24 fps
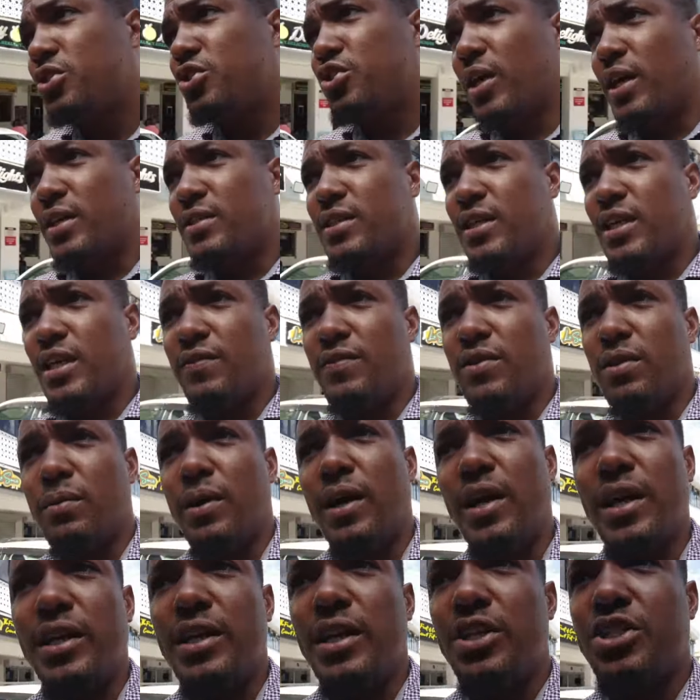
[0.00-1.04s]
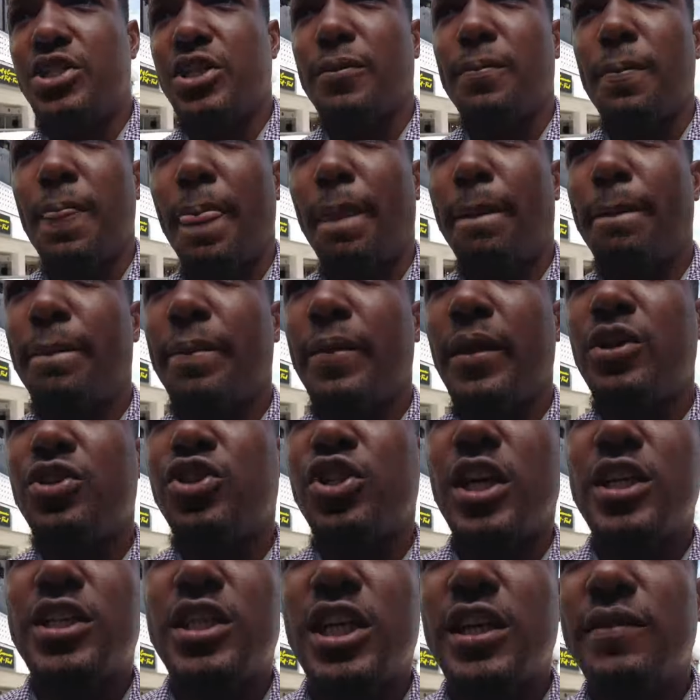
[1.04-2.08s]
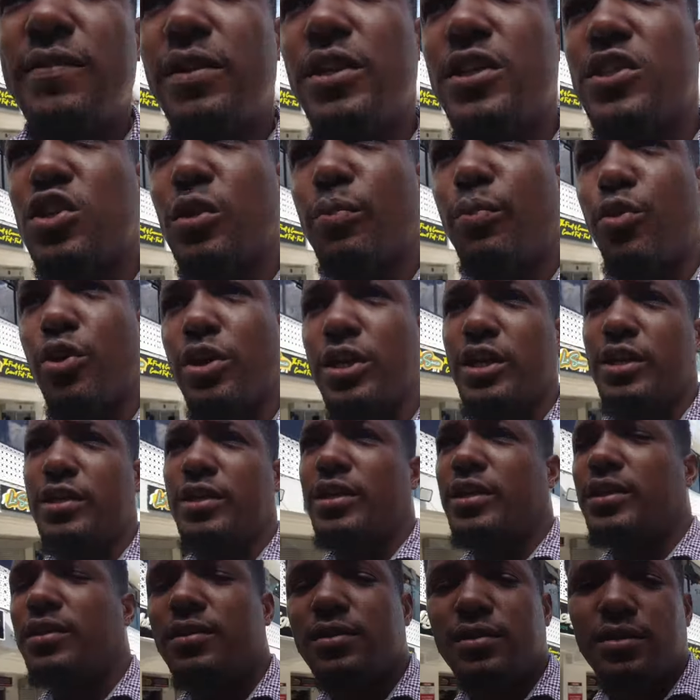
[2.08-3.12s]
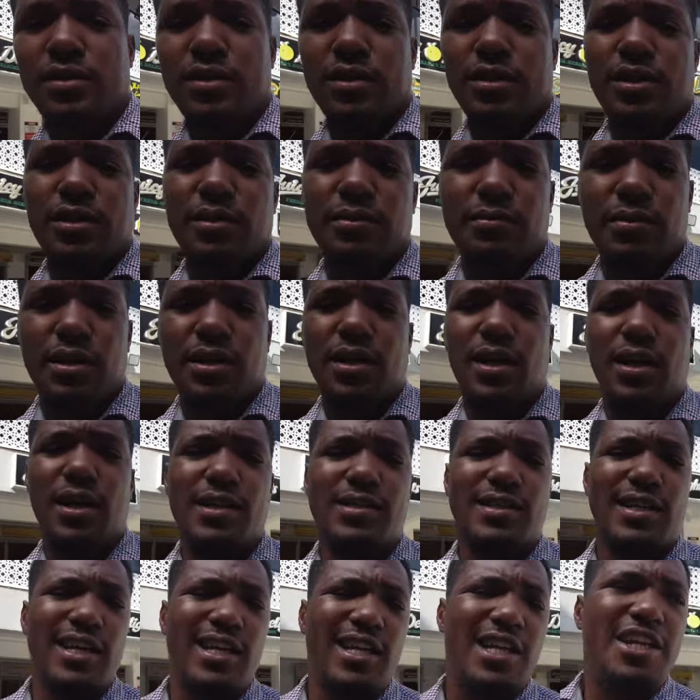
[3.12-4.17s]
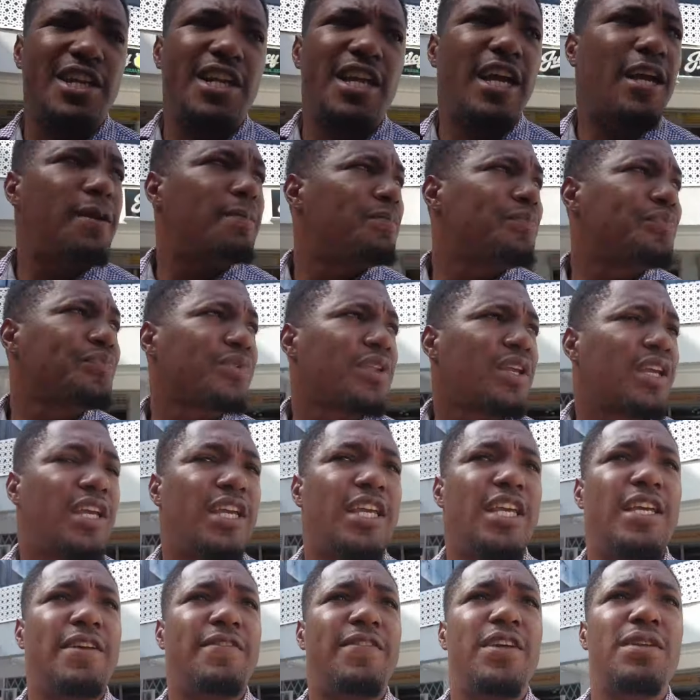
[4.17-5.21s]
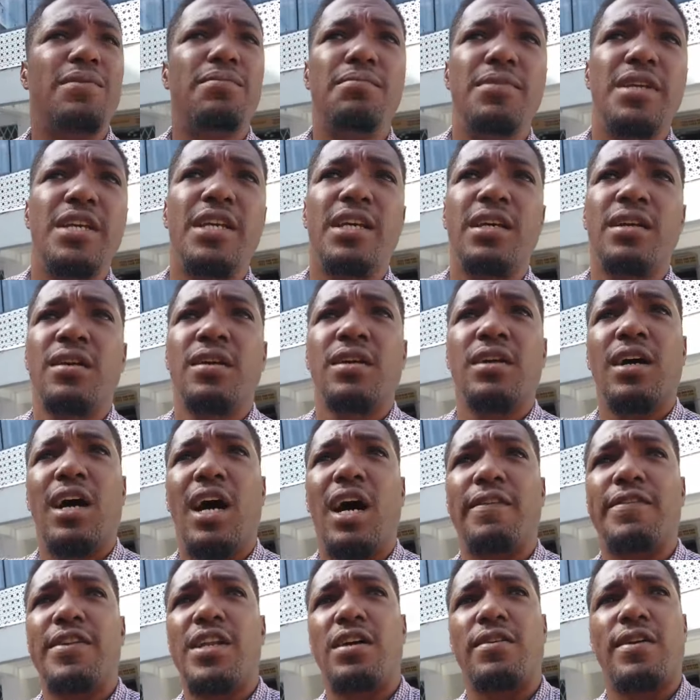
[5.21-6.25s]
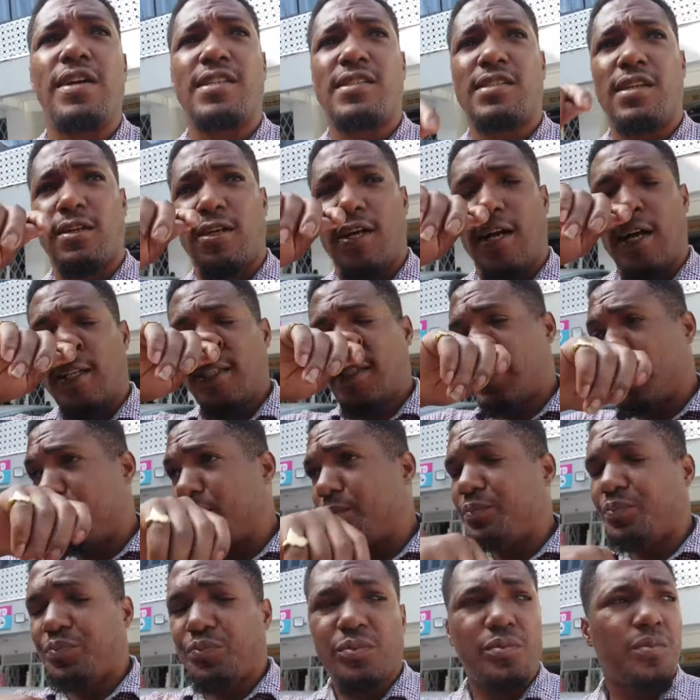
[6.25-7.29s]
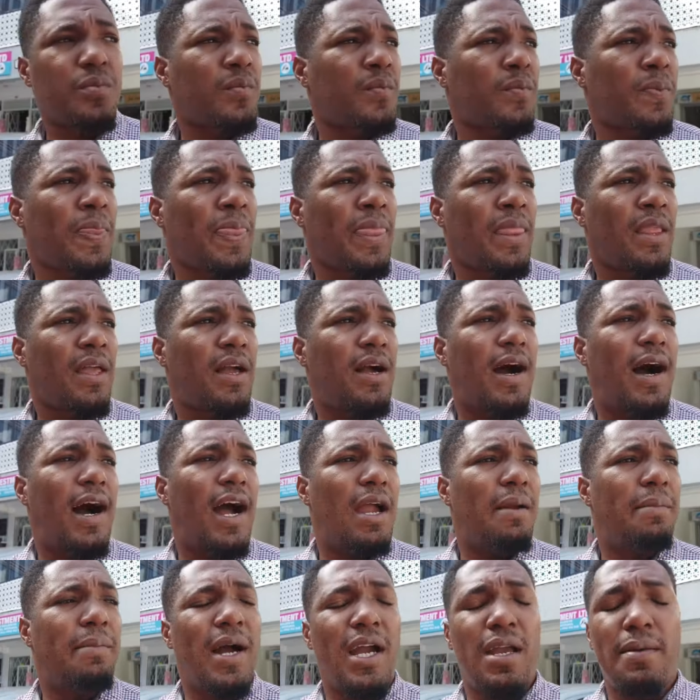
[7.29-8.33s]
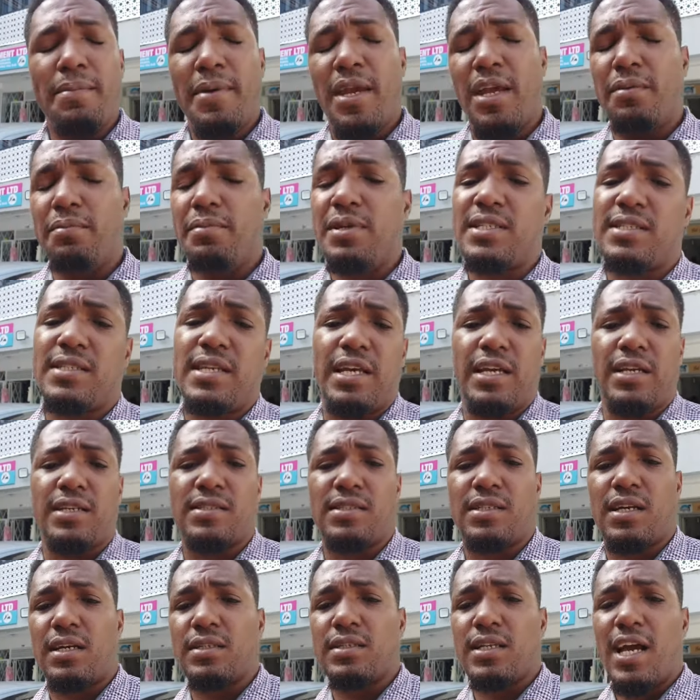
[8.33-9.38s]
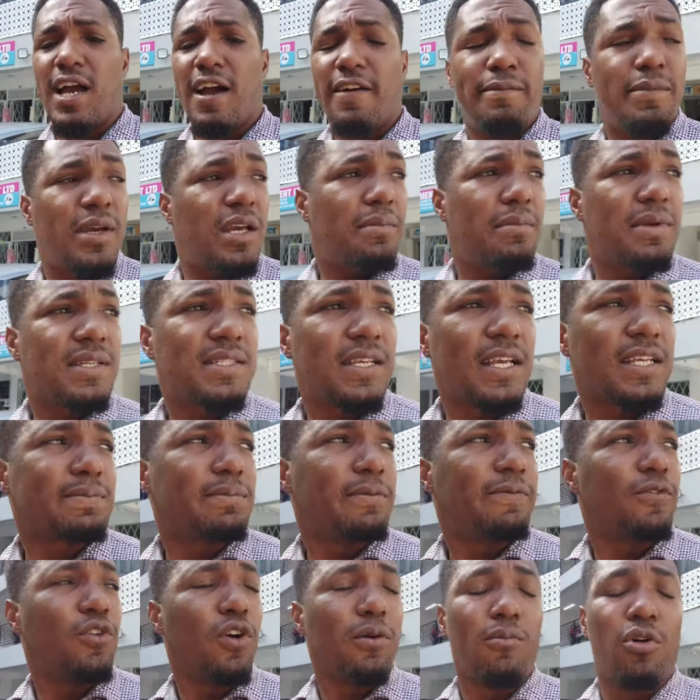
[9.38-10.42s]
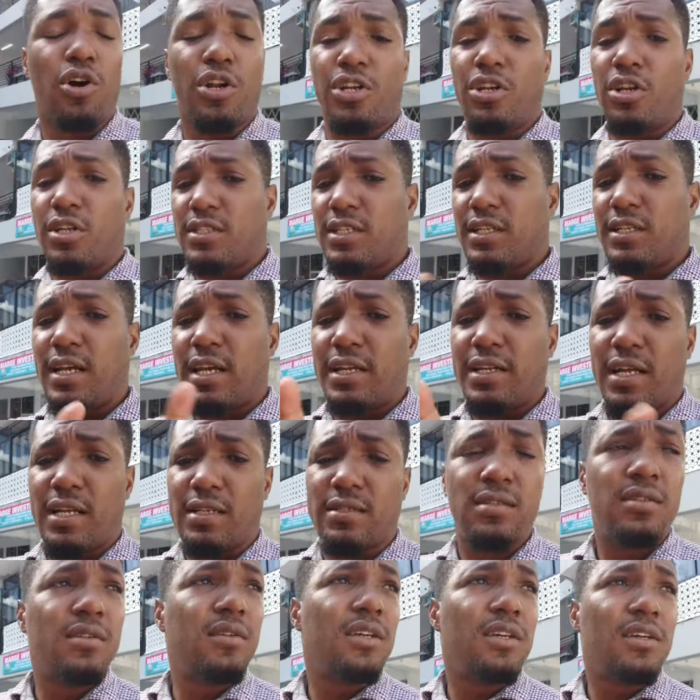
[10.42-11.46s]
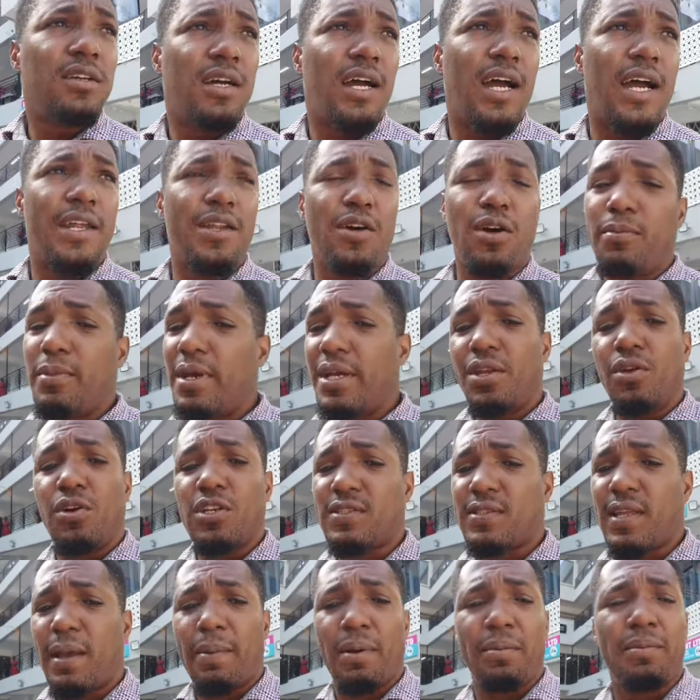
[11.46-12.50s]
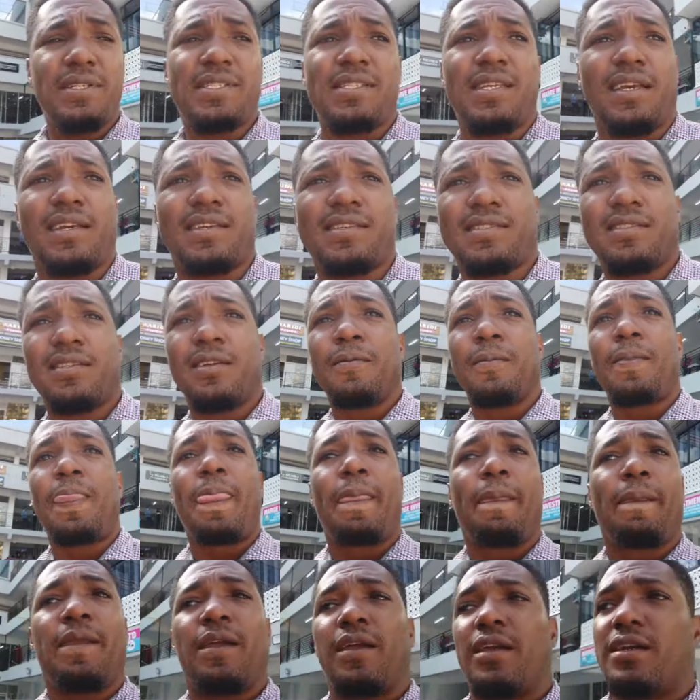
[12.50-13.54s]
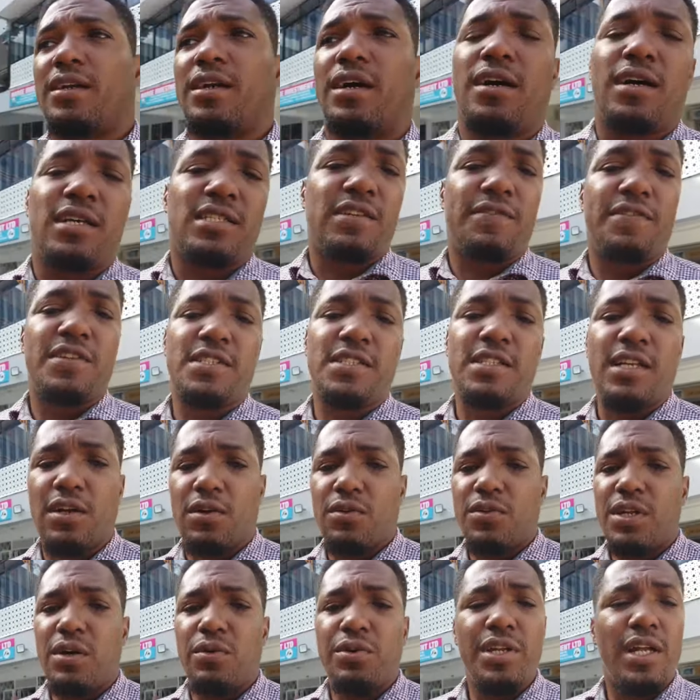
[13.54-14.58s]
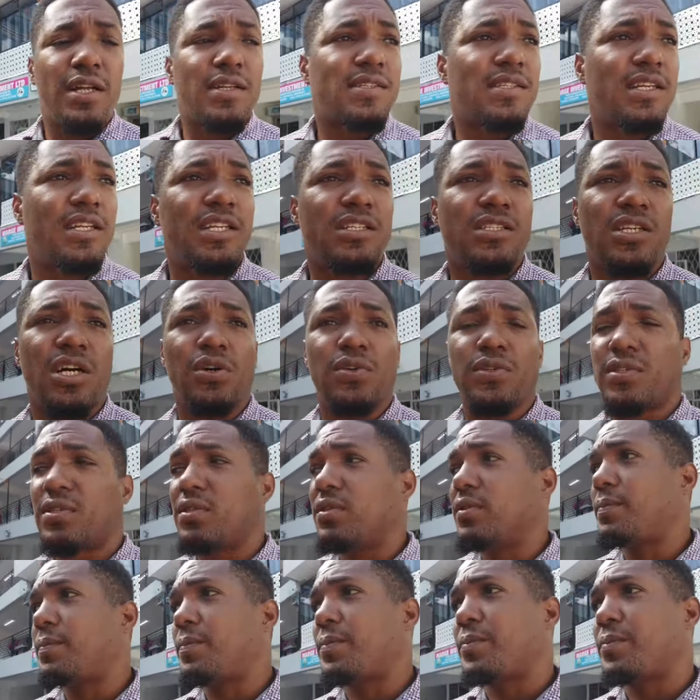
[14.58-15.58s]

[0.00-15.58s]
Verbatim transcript: Try to give them my energy. Try to give them the support they need. Because at the end of the day, even me having a restaurant, I might make mistakes. Because I have made mistakes before, but nothing like that. I don't make those type of mistakes. Because if it's not good, I will not send it out.